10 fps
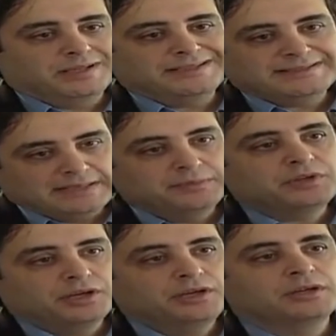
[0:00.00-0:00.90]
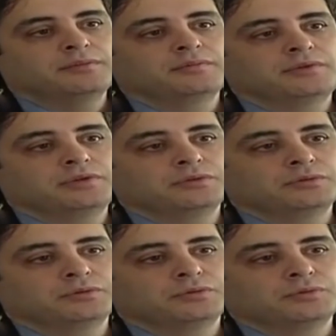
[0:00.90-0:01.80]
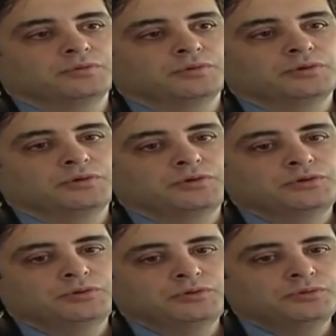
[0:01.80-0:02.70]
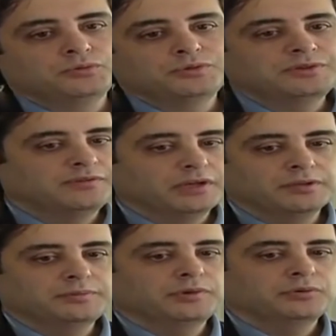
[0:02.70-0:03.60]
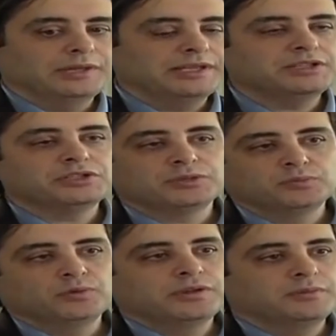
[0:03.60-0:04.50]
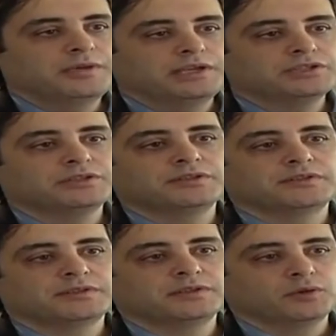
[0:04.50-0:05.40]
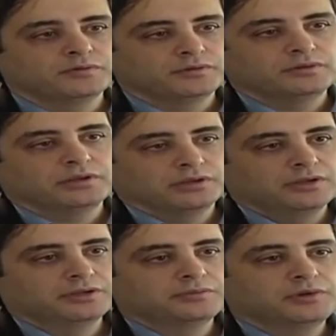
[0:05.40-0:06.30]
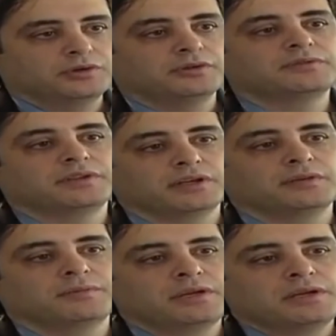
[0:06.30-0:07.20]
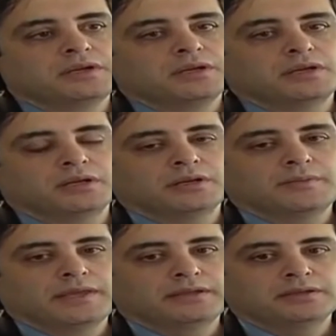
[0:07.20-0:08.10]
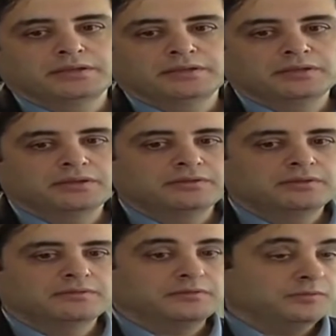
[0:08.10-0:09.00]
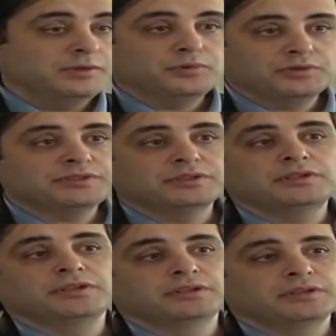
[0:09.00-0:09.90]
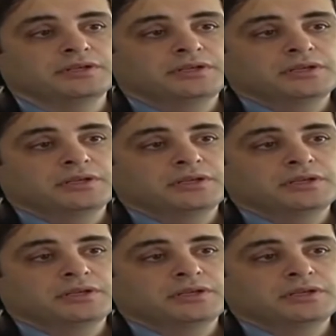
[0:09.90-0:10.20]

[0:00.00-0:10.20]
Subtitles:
At the same time, you do develop a relationship with the patients over a long period of time, and for me personally, and